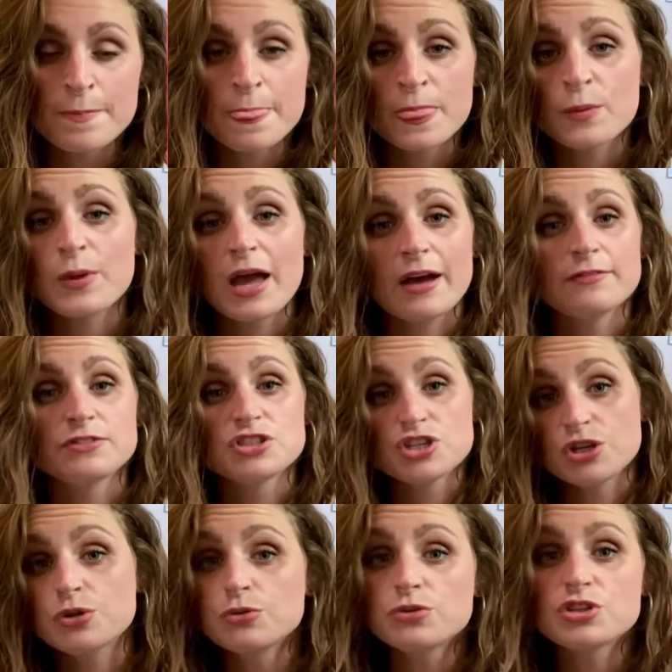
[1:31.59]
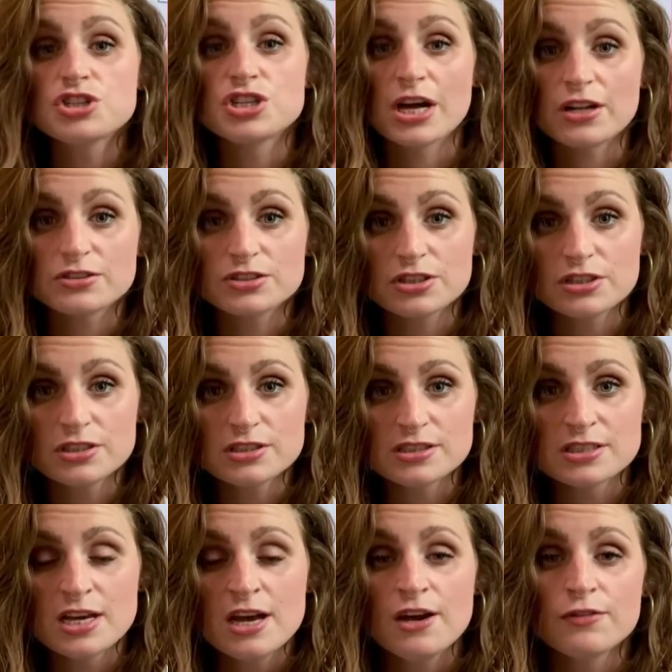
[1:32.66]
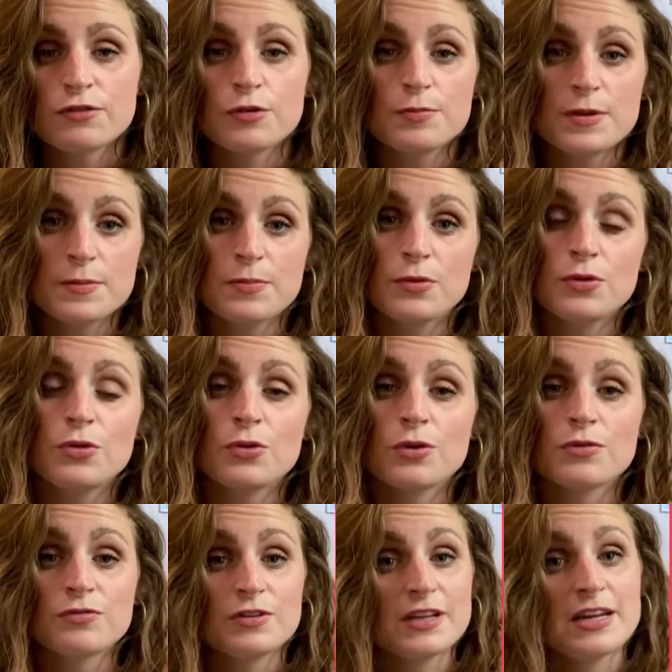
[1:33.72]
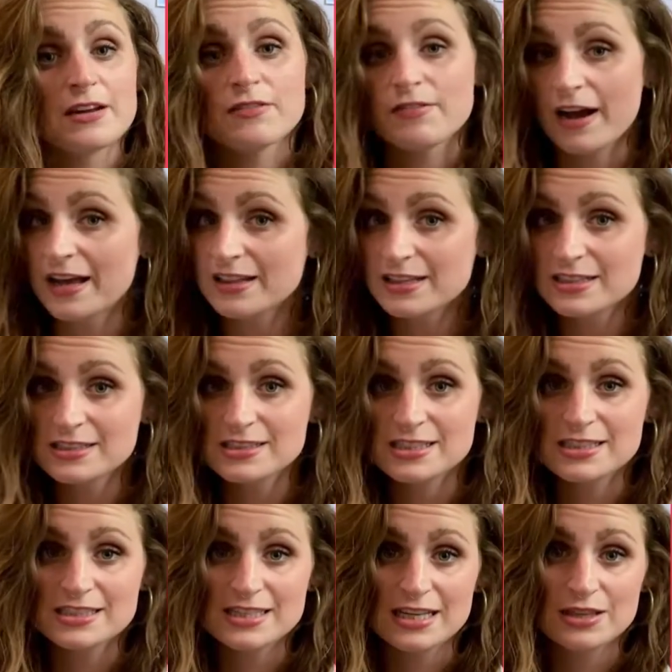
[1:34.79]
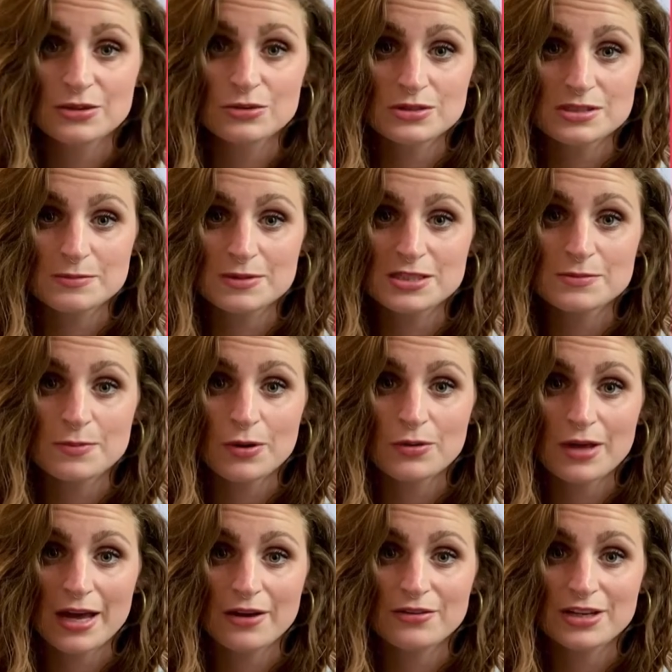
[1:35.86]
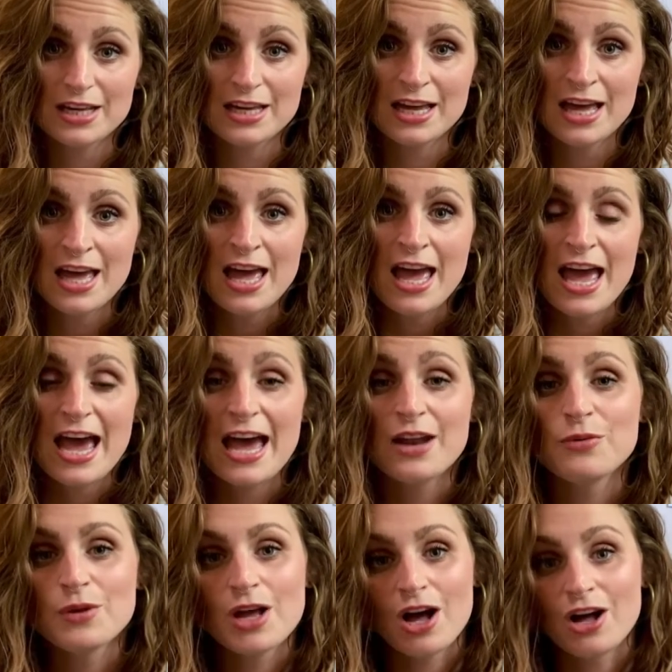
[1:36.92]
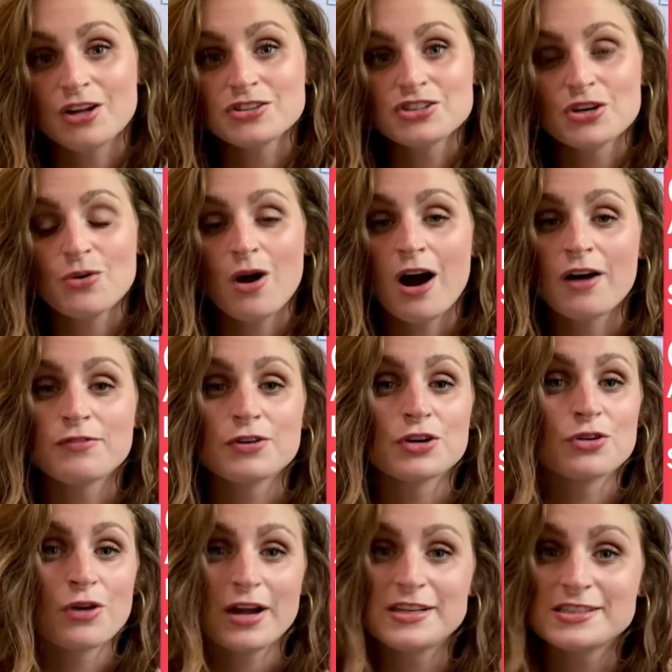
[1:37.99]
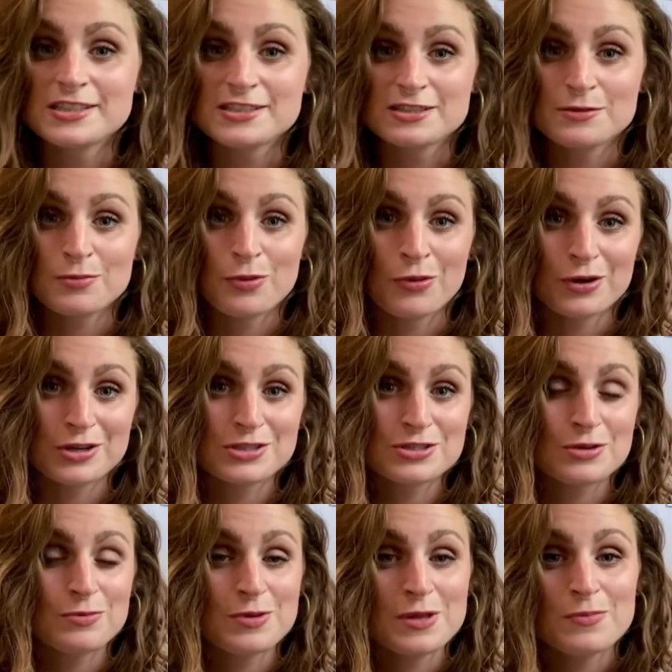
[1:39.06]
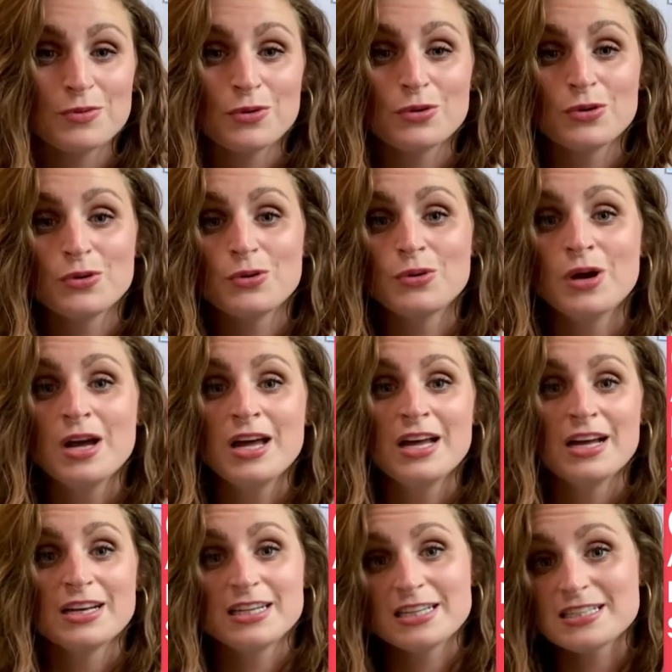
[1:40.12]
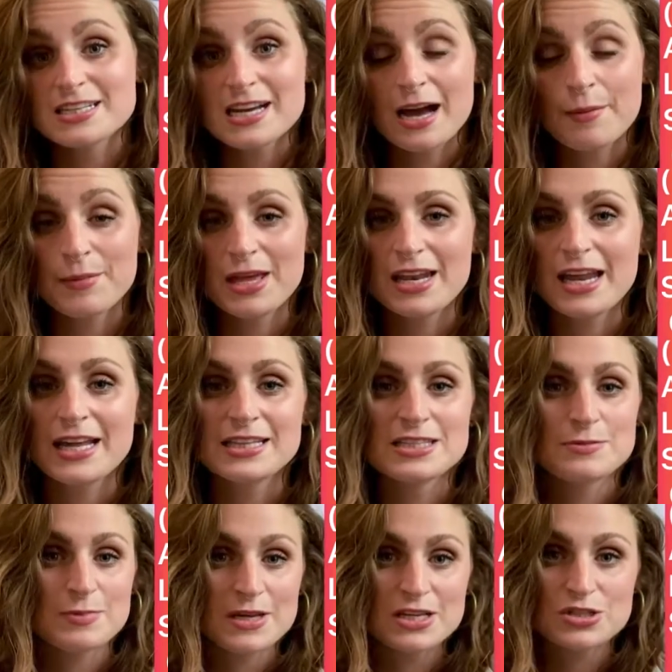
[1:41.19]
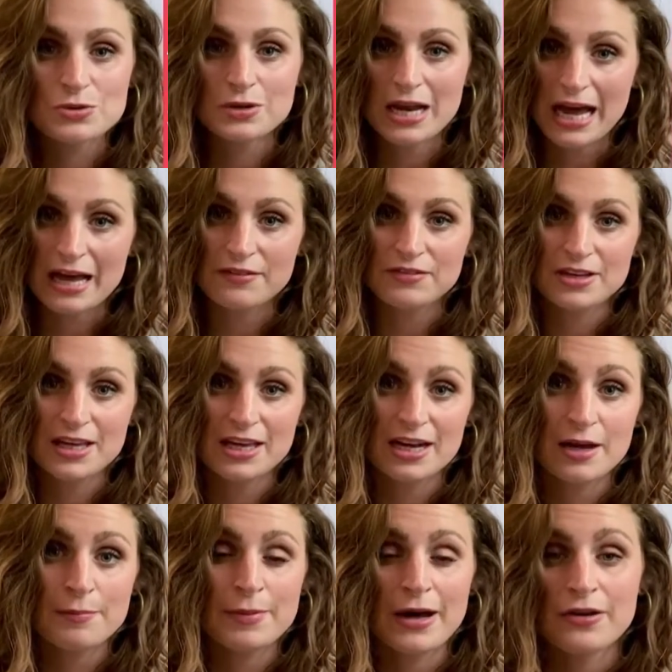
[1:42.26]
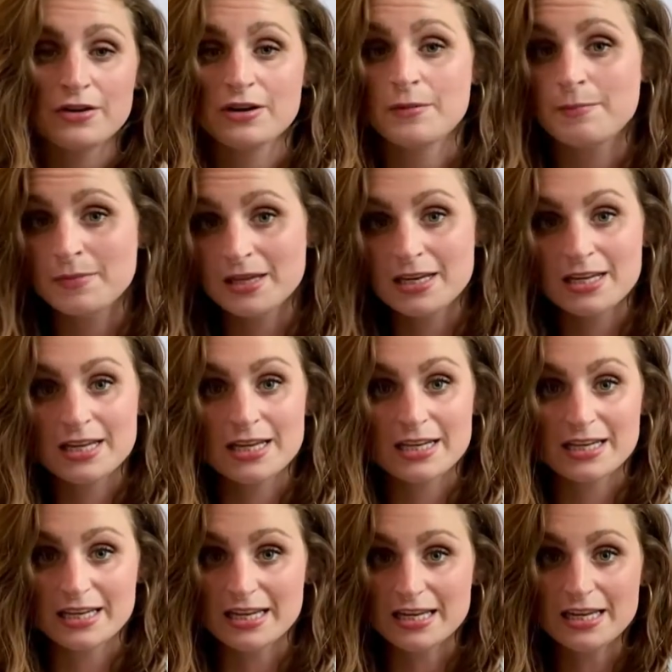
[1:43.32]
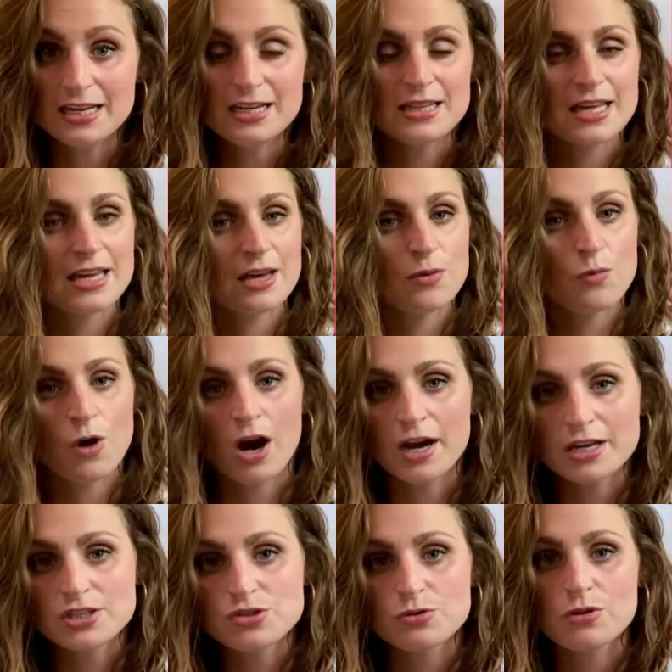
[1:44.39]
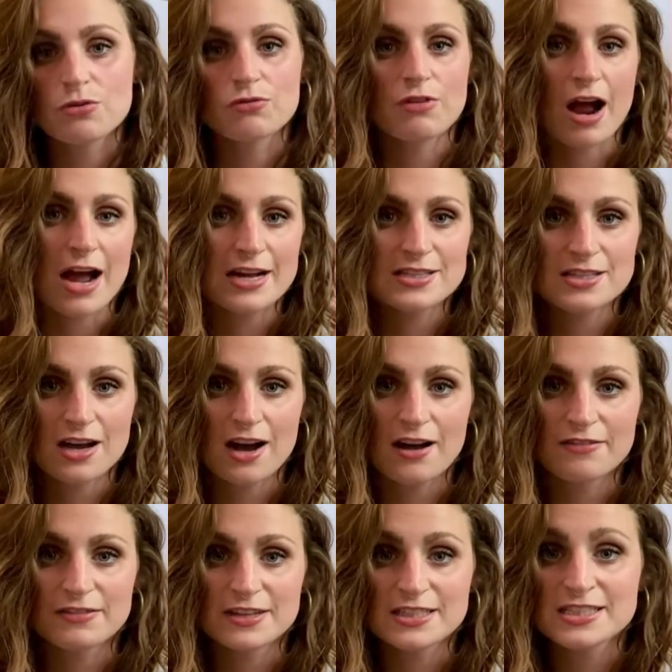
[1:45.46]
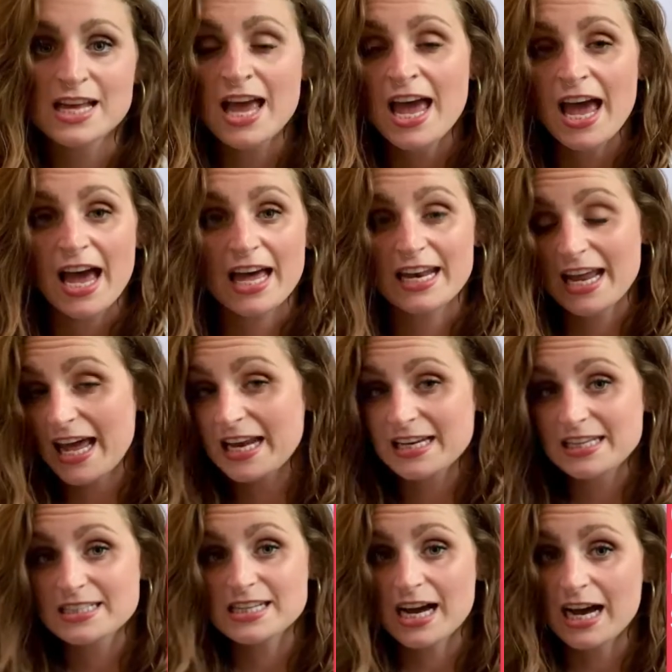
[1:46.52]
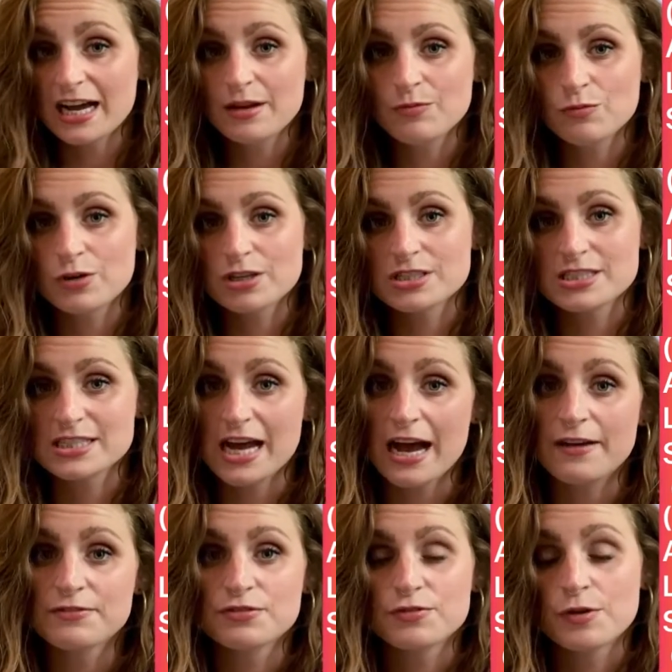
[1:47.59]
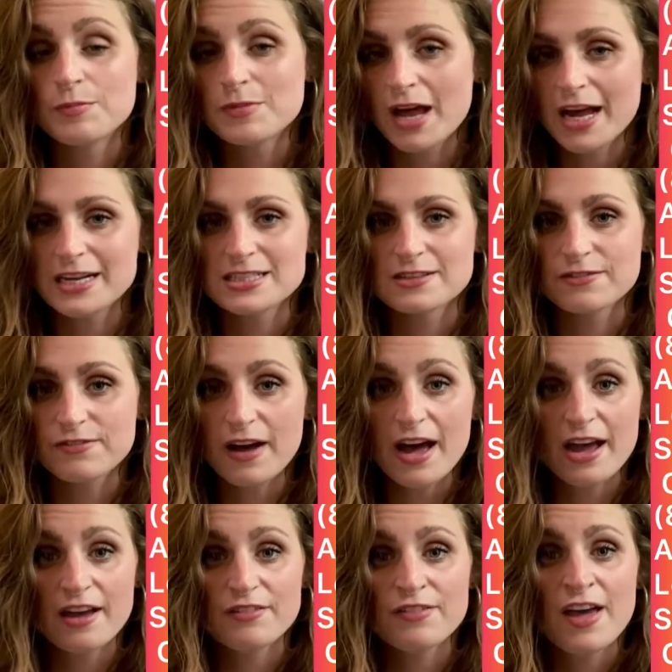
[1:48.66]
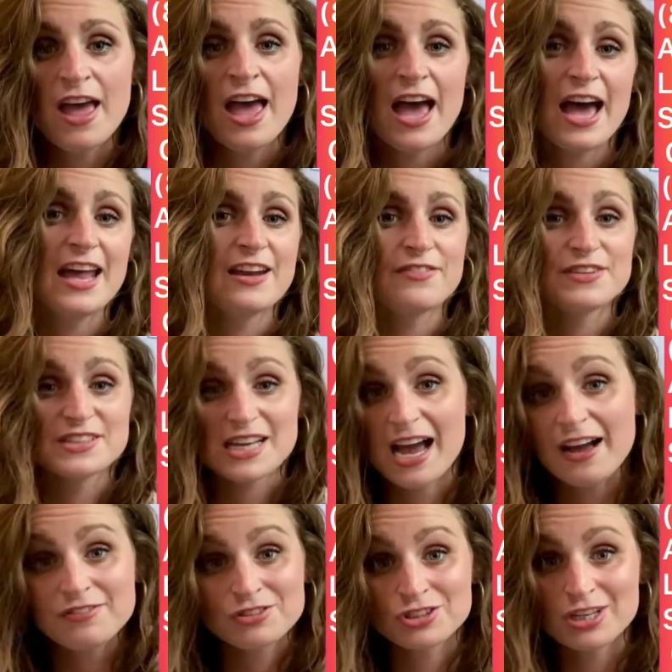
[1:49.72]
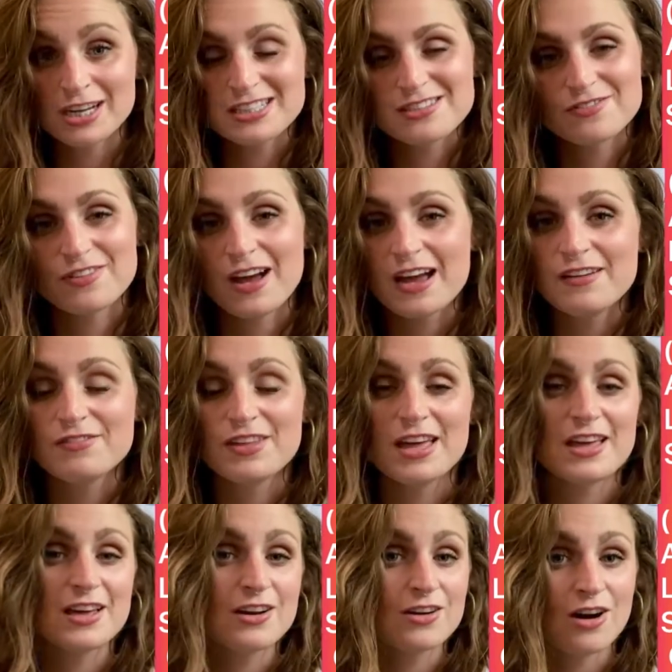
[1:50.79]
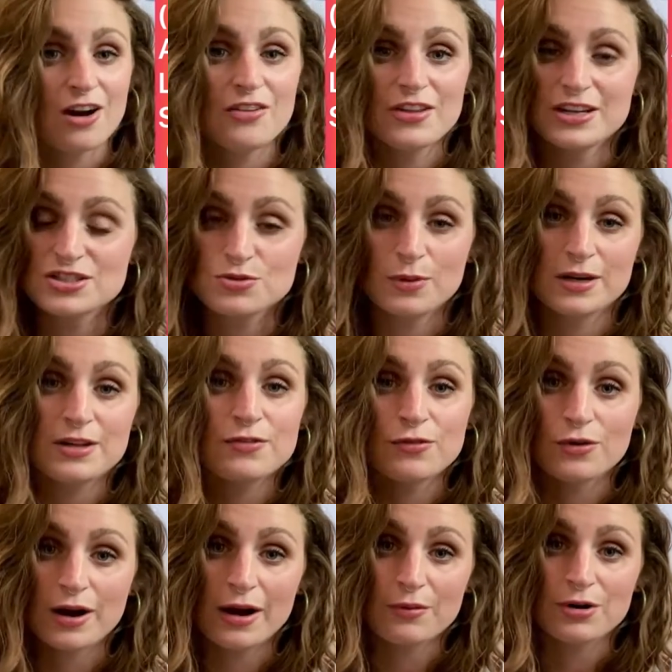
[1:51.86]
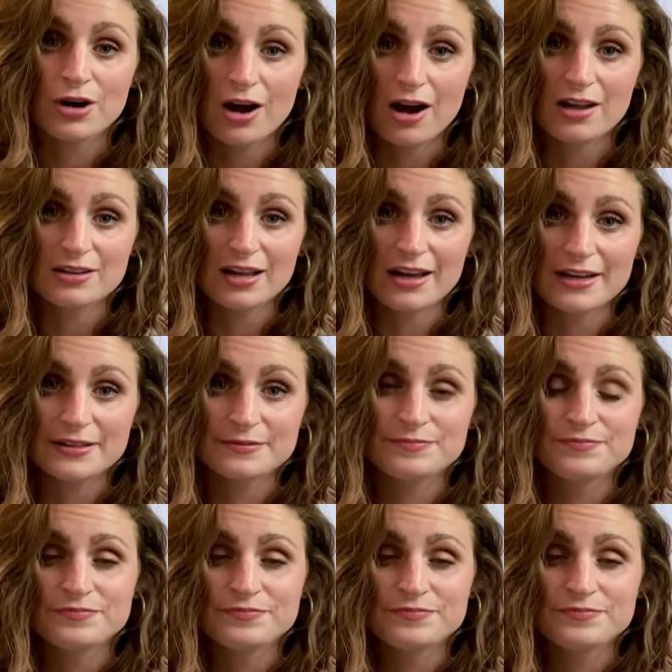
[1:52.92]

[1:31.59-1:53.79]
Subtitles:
We have 2 shelters for people who are fleeing violence in San Luis Obispo County, and we also offer crisis support. So people who need to come in and speak to an advocate about an immediate need, they can walk into a RISE office at any time. We're staffed from 9 to 5, and if it's after 9 to 5, they can call that 24-hour hotline.